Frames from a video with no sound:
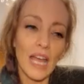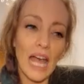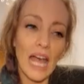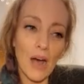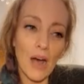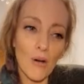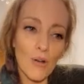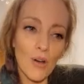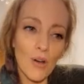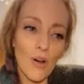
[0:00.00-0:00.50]

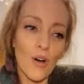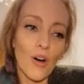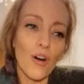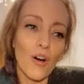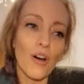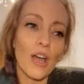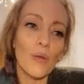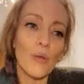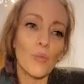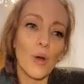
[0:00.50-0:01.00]

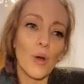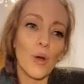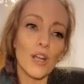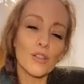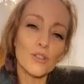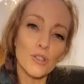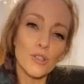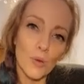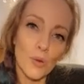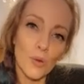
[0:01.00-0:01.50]
alcohol and what
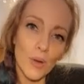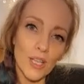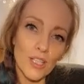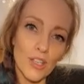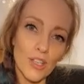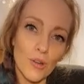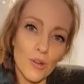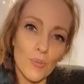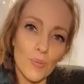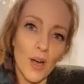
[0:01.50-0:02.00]
it's doing
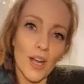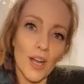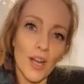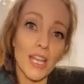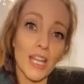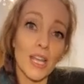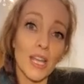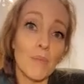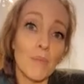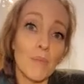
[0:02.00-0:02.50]
to their
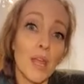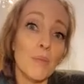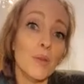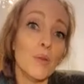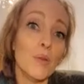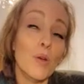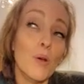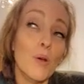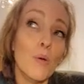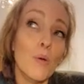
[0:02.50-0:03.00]
body, and
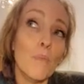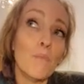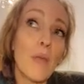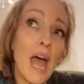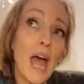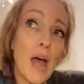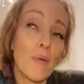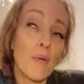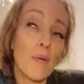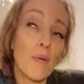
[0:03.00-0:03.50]
maybe
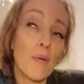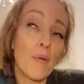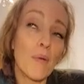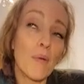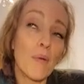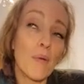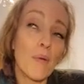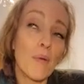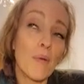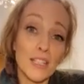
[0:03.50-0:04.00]
how it's
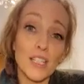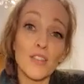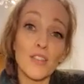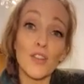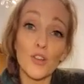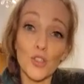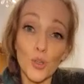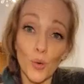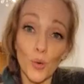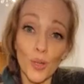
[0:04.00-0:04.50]
affecting
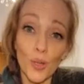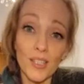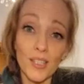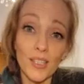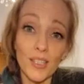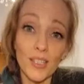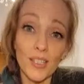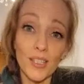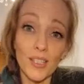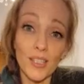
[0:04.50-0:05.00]
their
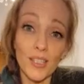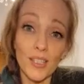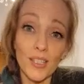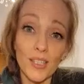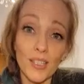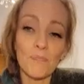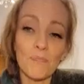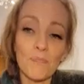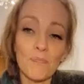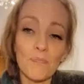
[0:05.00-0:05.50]
choices
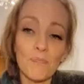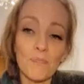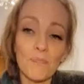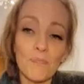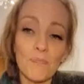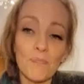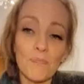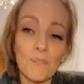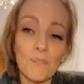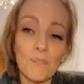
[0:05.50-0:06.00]
that
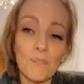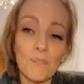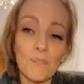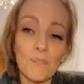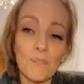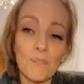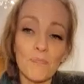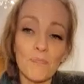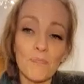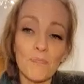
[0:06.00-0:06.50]
they
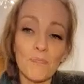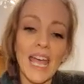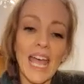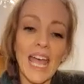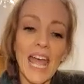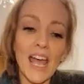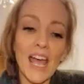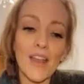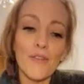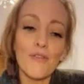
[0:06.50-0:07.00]
make.
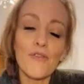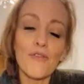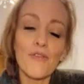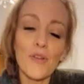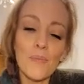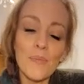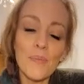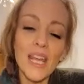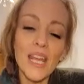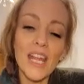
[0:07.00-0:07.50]
And for
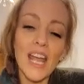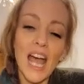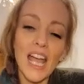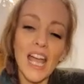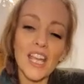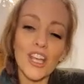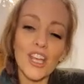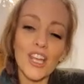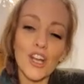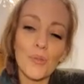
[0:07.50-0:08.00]
me,
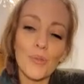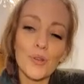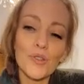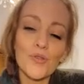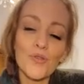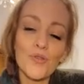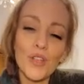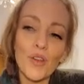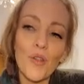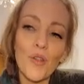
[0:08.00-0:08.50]
I can
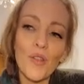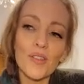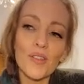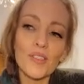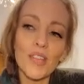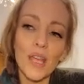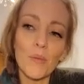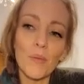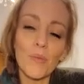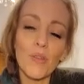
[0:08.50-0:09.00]
almost feel the
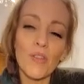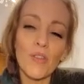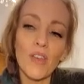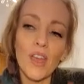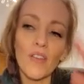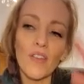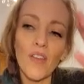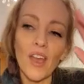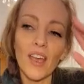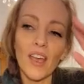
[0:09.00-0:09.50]
same
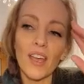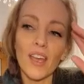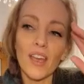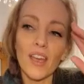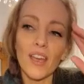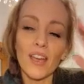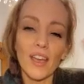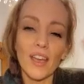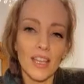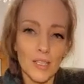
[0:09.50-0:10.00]
thing. Like,
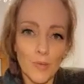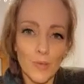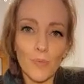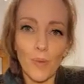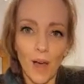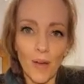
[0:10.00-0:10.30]
it's